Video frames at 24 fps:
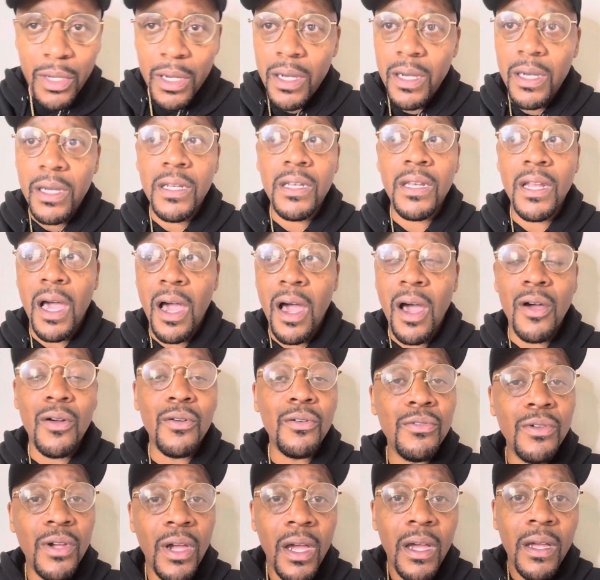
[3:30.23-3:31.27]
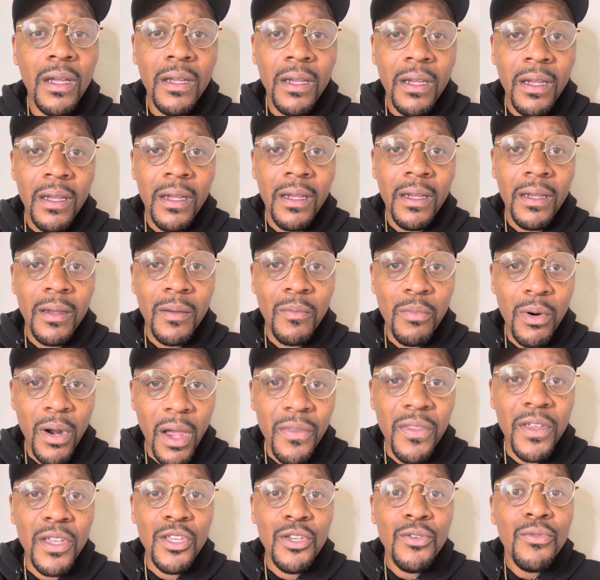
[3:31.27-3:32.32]
Uh, no,
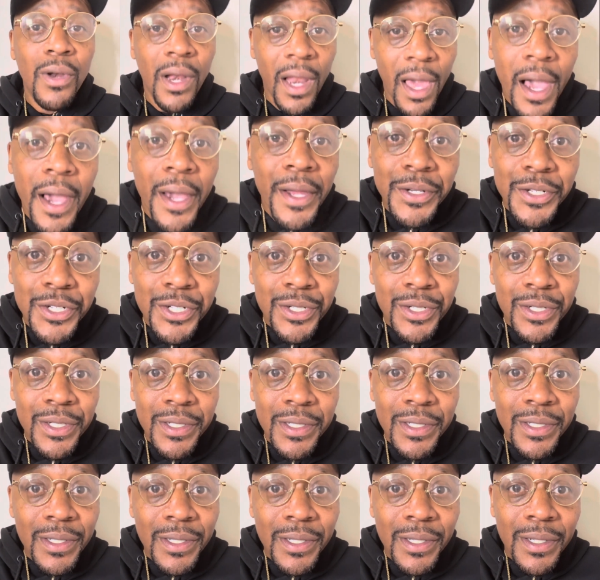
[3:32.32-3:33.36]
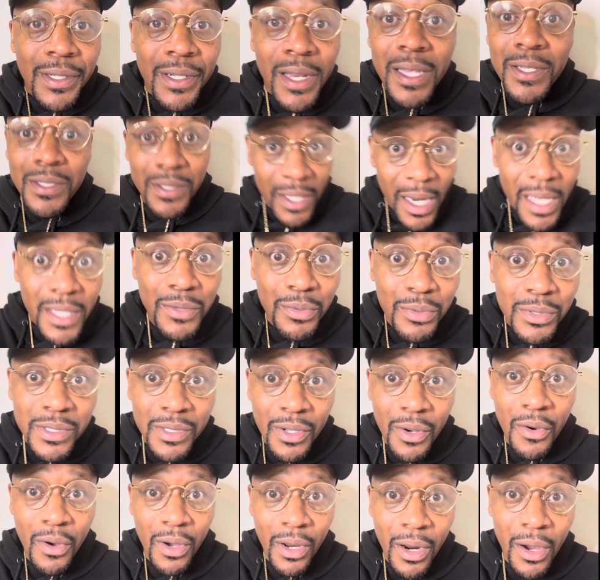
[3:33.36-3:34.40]
brother, you lunch. That's that's what's
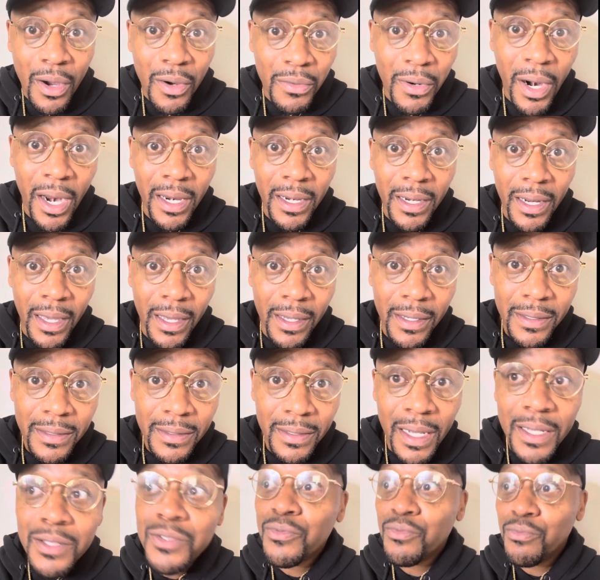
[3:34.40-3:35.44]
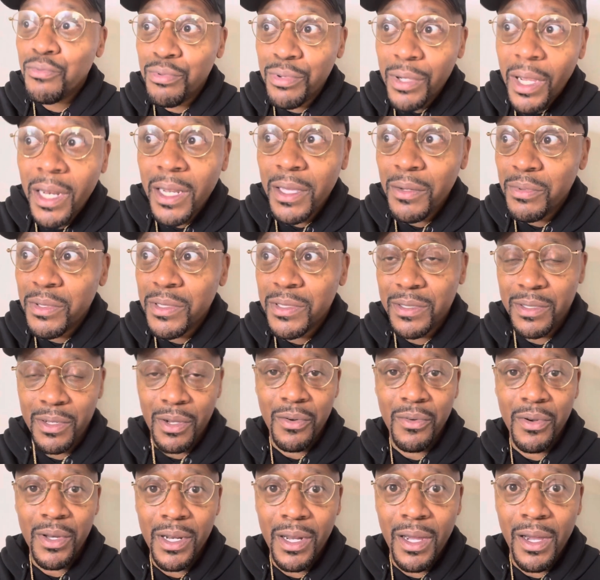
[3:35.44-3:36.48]
going on right now. That's really what's
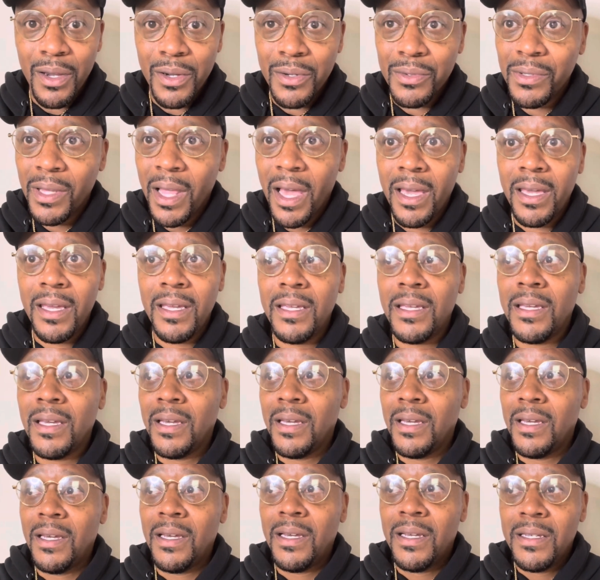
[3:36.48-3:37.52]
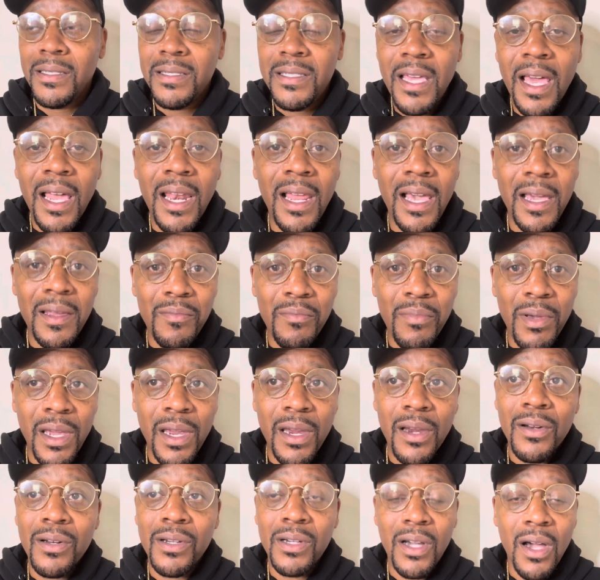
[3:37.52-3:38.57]
going on. Like, tell that
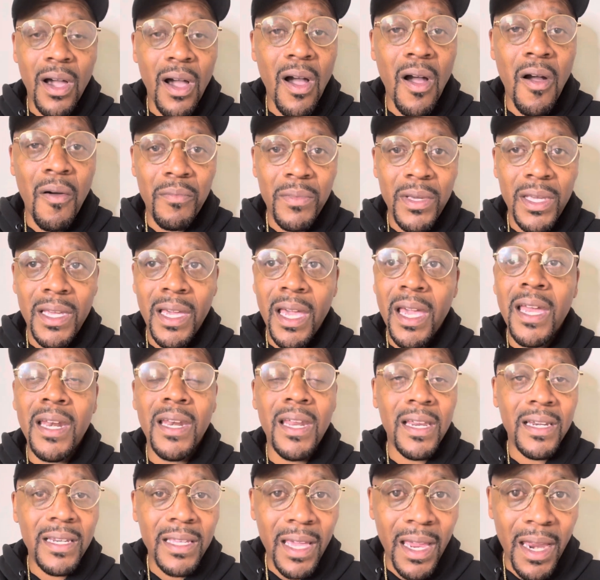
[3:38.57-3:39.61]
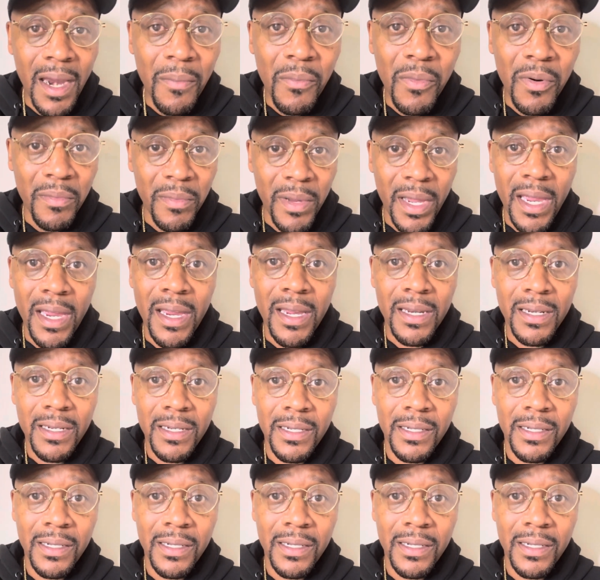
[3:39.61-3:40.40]
bear to call me and that cameraman